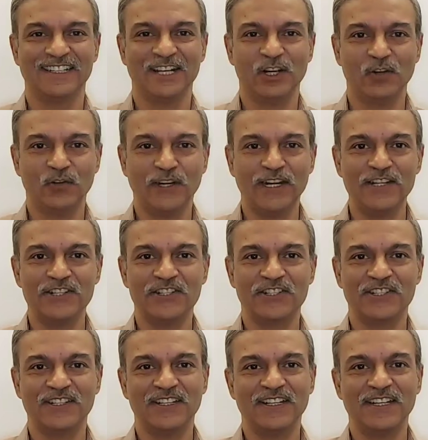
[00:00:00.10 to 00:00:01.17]
Hello friends,
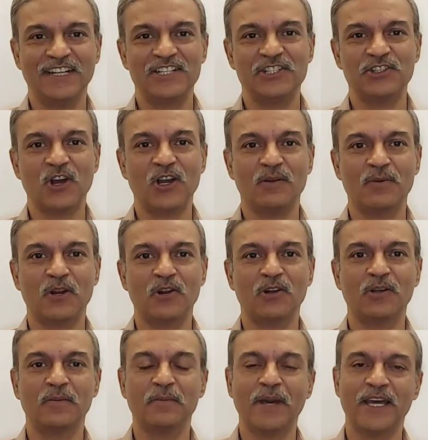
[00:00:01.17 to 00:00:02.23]
let's talk
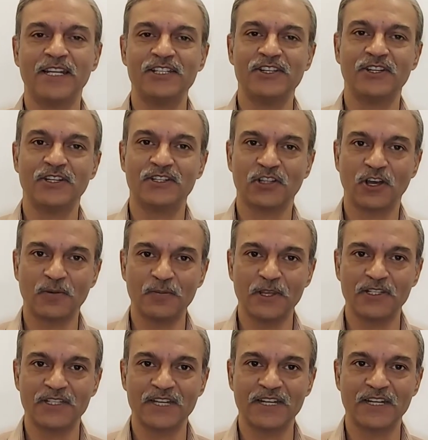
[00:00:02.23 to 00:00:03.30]
about marriage in a
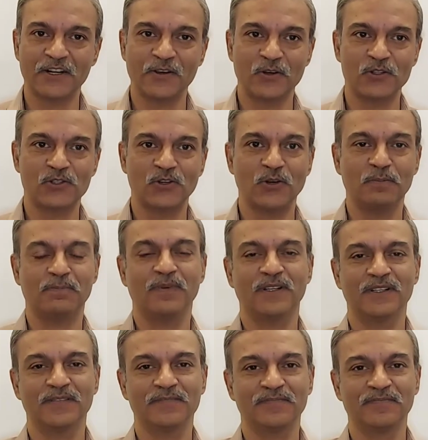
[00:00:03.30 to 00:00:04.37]
Scorpio ascendant
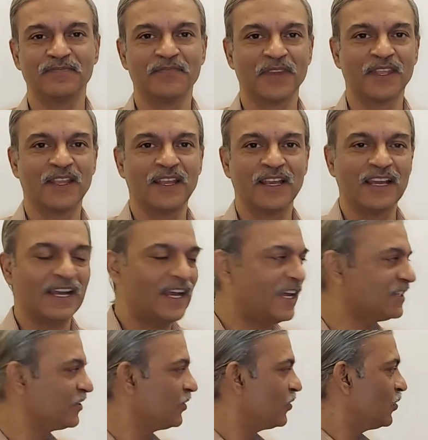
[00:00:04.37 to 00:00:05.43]
horoscope.
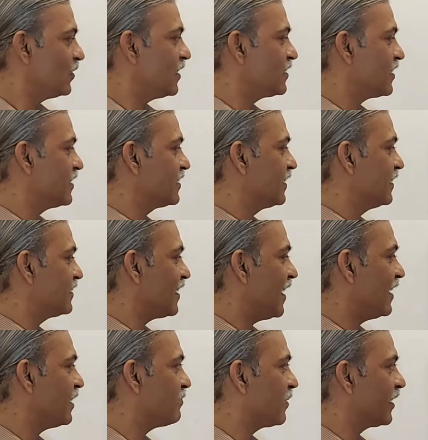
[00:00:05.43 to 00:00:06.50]
As you know, this is the
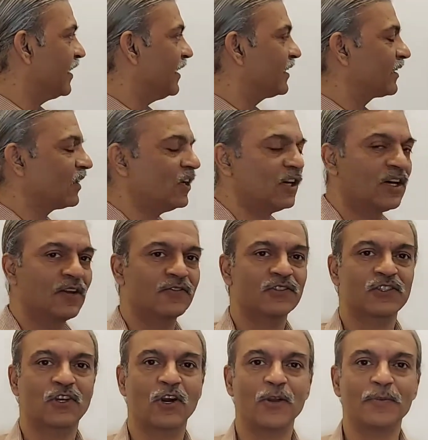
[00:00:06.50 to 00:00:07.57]
sign number 8 of
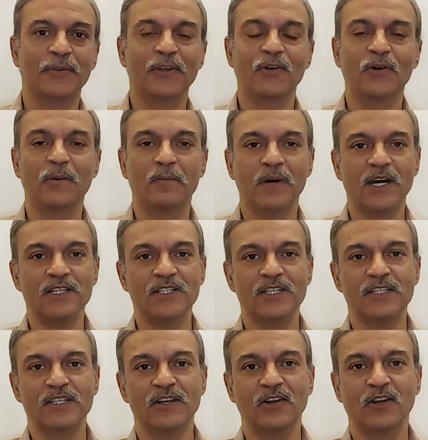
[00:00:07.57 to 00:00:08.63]
Scorpio. Mars
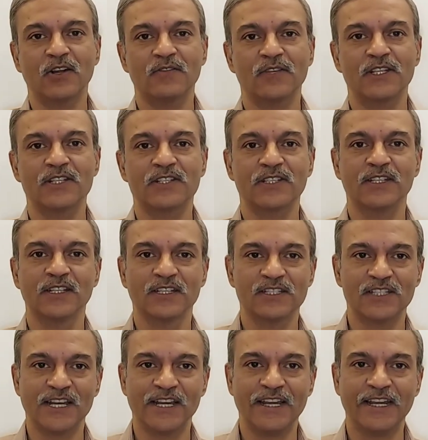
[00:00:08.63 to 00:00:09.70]
is the lord of this
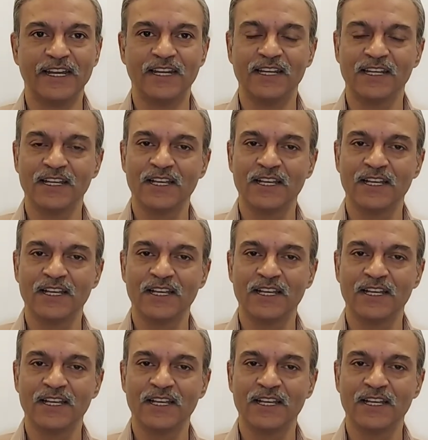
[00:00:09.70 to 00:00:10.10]
sign.